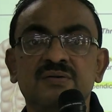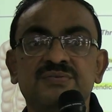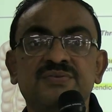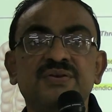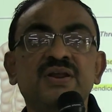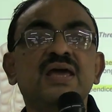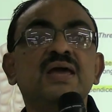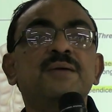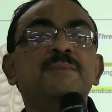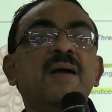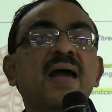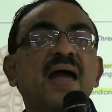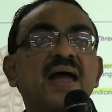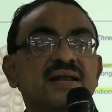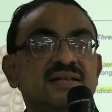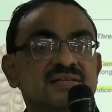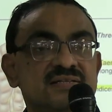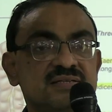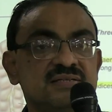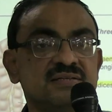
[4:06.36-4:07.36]
3
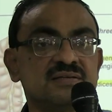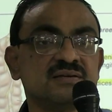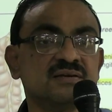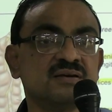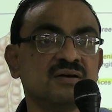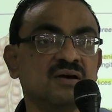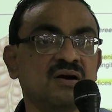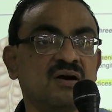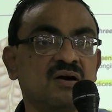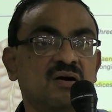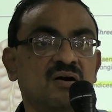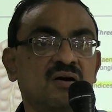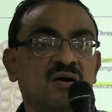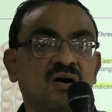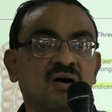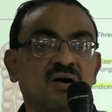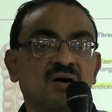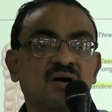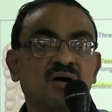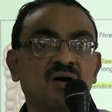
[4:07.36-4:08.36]
bands
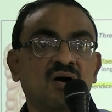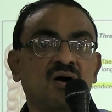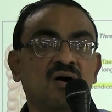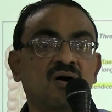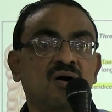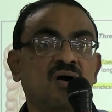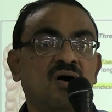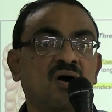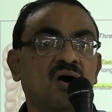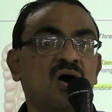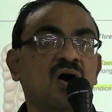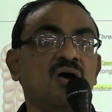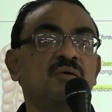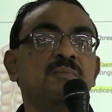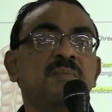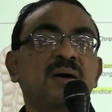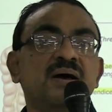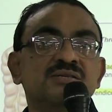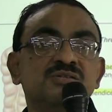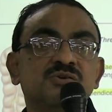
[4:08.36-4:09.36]

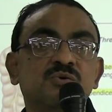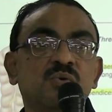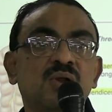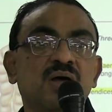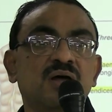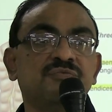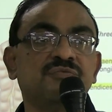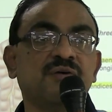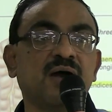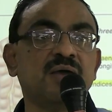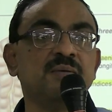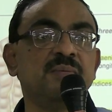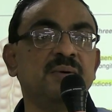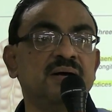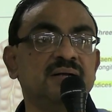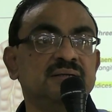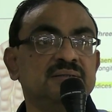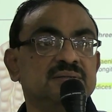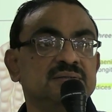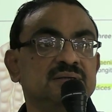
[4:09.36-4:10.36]
of muscular
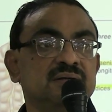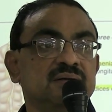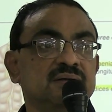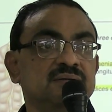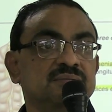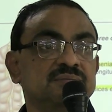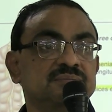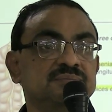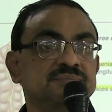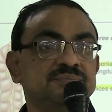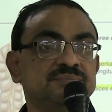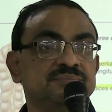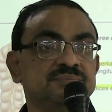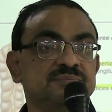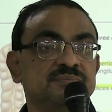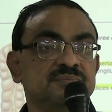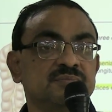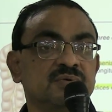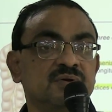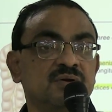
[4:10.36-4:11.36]
fiber,
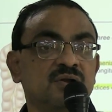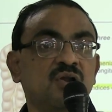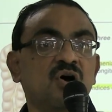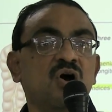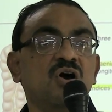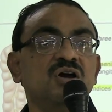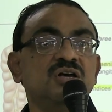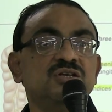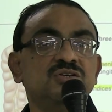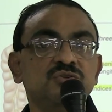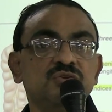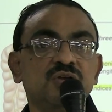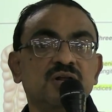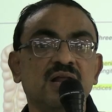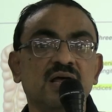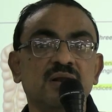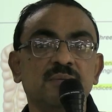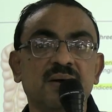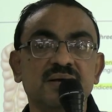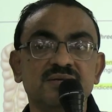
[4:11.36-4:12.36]

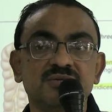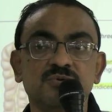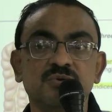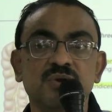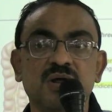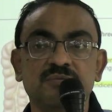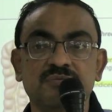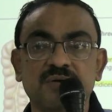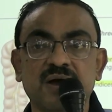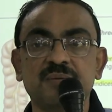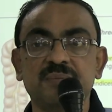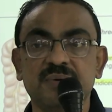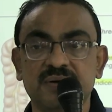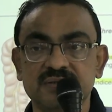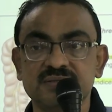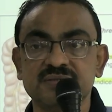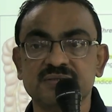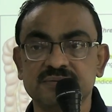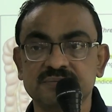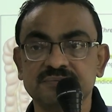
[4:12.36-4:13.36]
longitudinal muscular
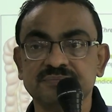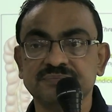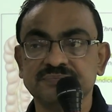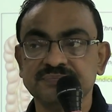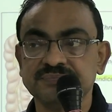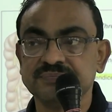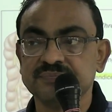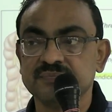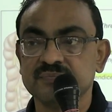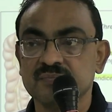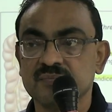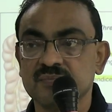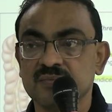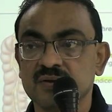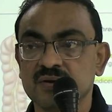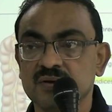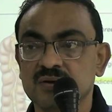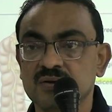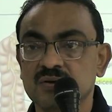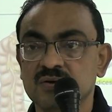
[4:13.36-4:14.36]
fibers.
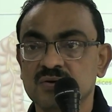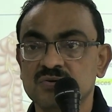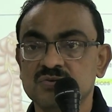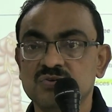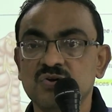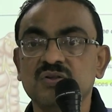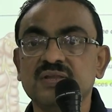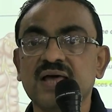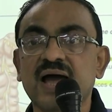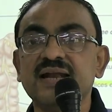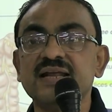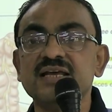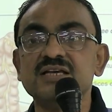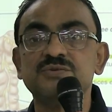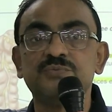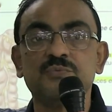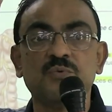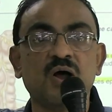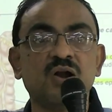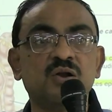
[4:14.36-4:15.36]
So that
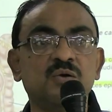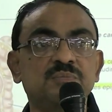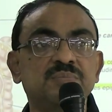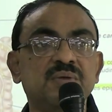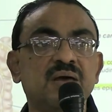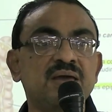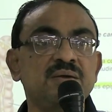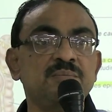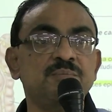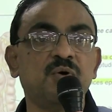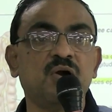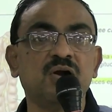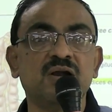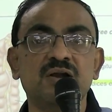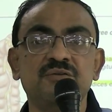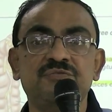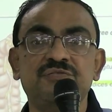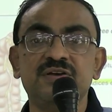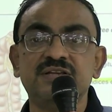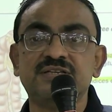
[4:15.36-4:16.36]
is one of the
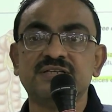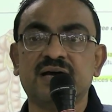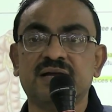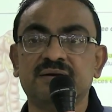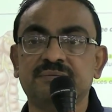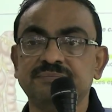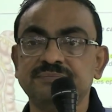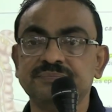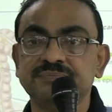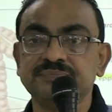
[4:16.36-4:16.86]
important feature.